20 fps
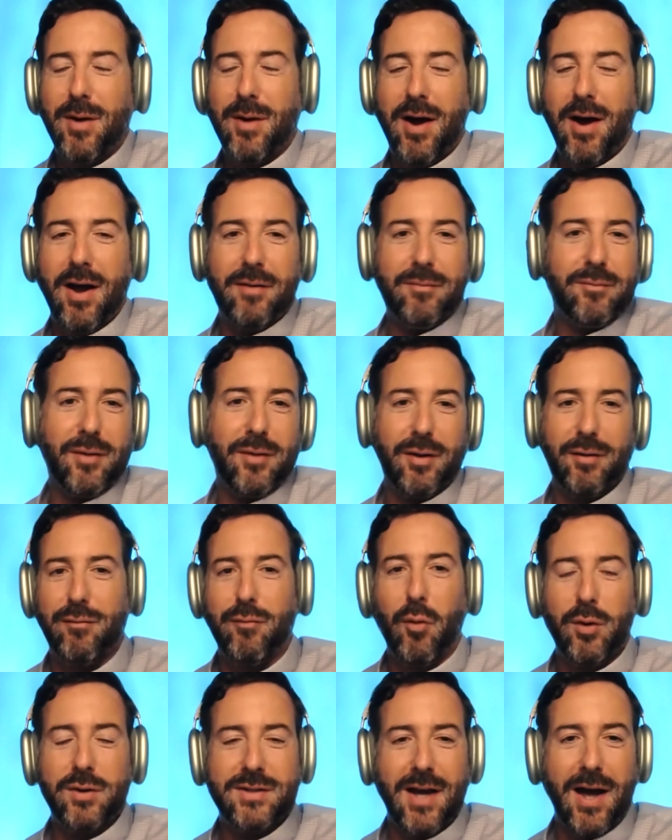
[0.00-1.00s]
This is my
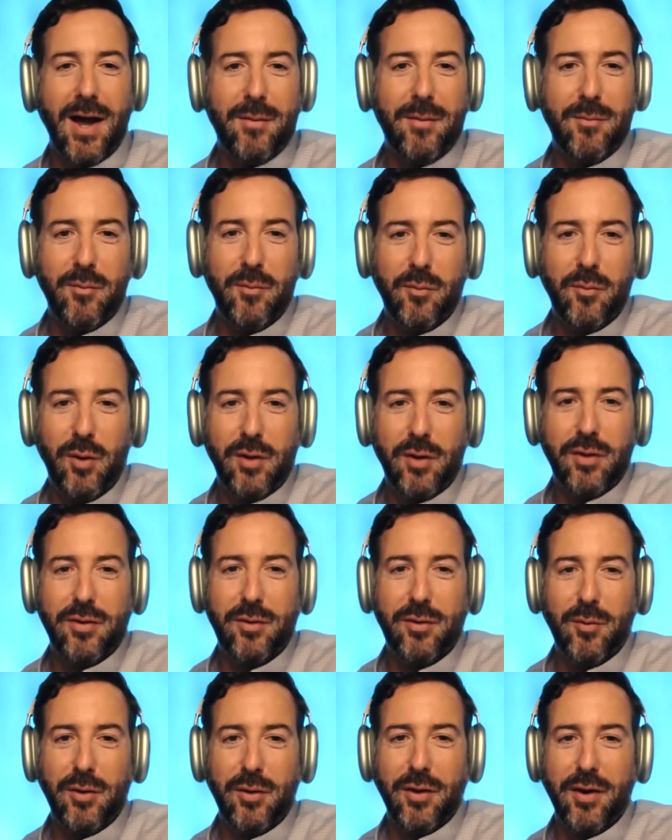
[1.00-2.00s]
4th time
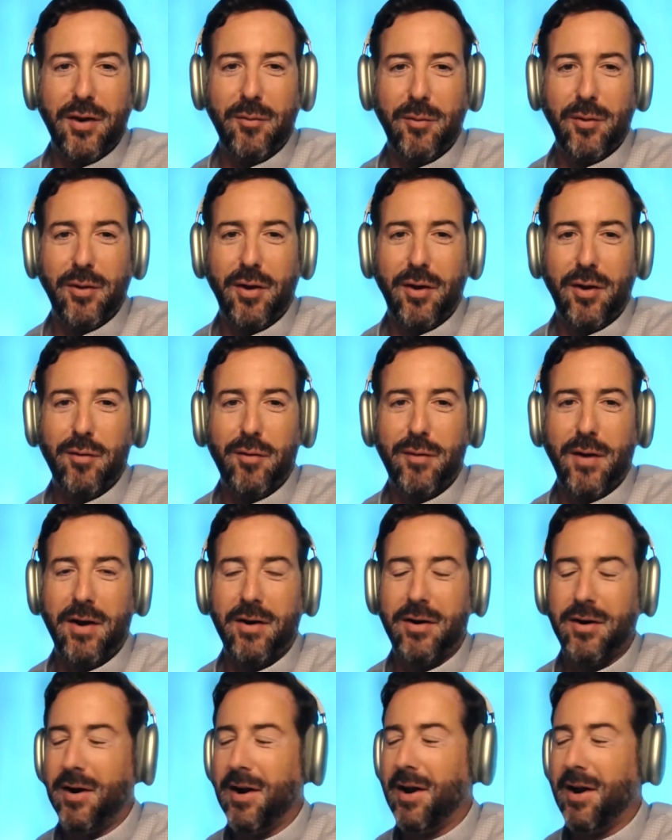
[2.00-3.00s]
with a
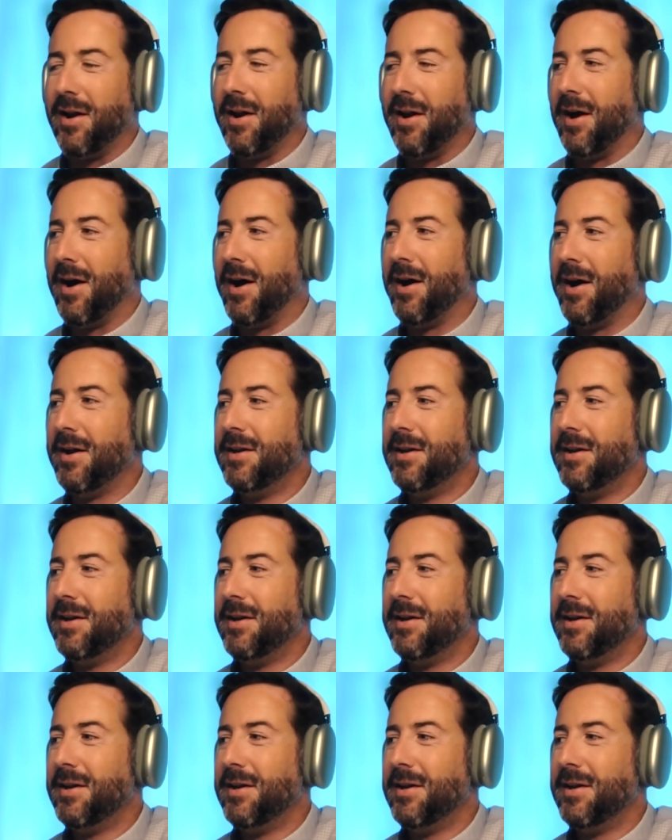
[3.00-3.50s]
co-founder,